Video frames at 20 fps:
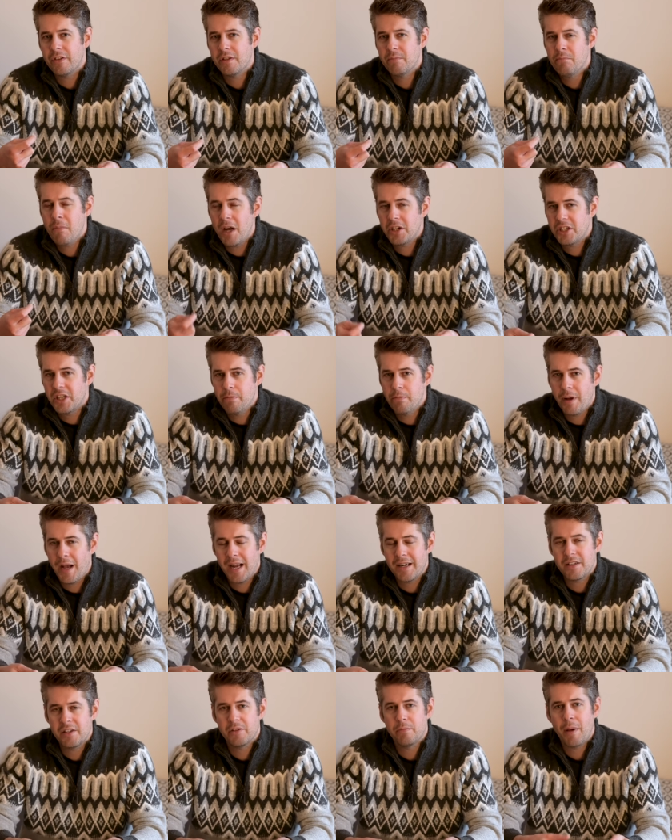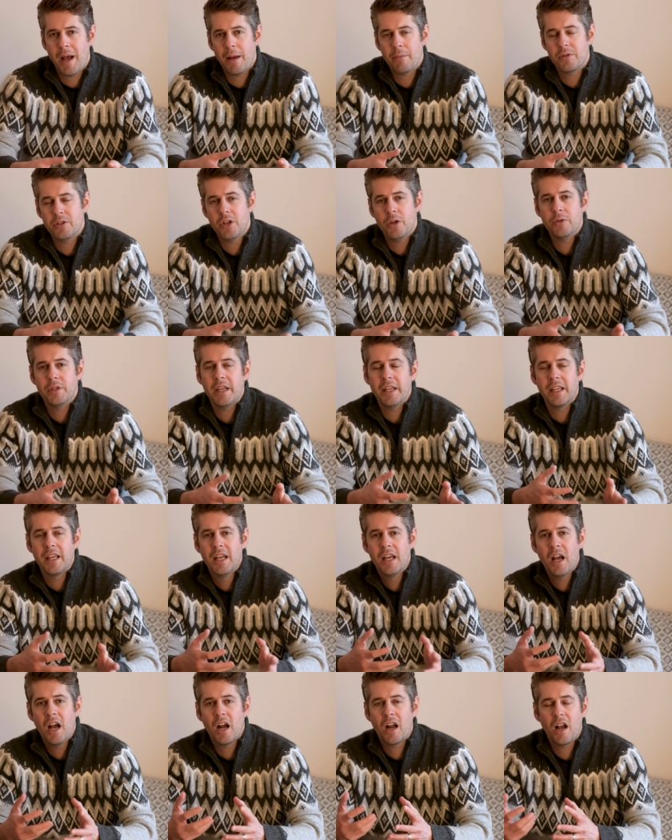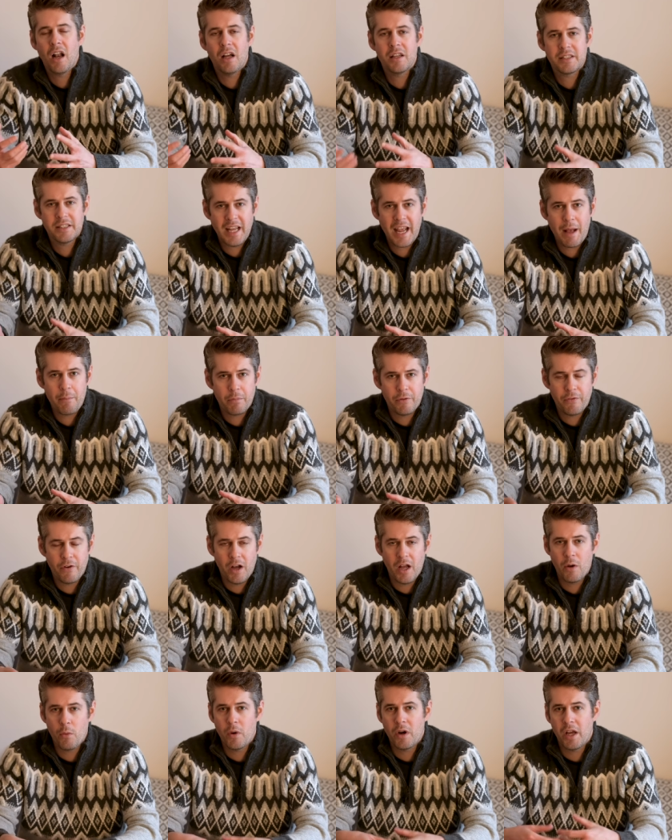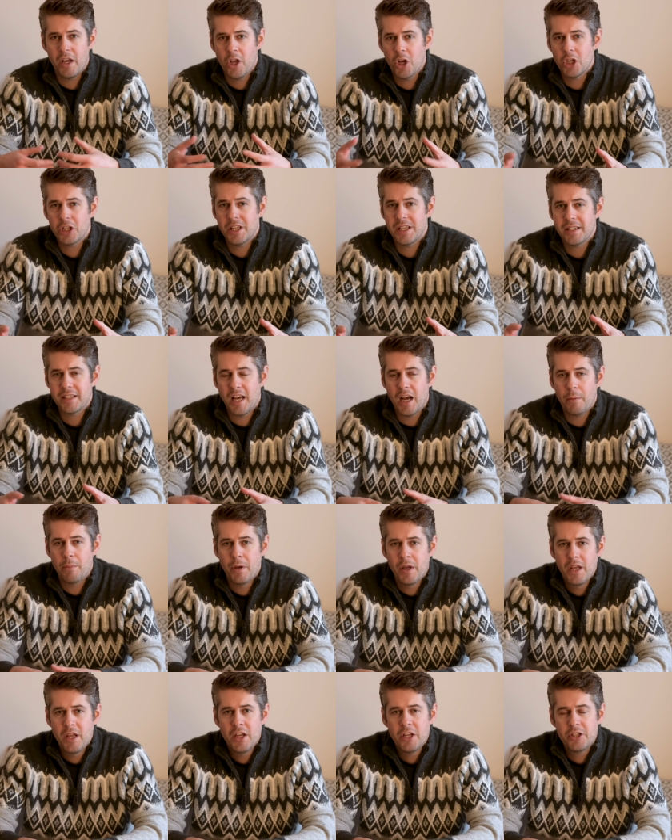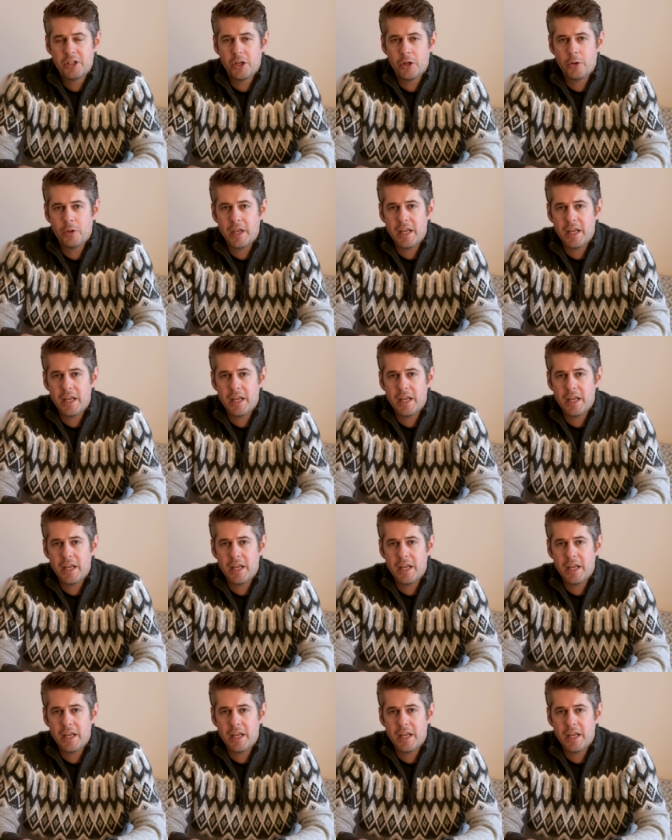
as much impact as perhaps using a Class D amplifier. When I hooked this up to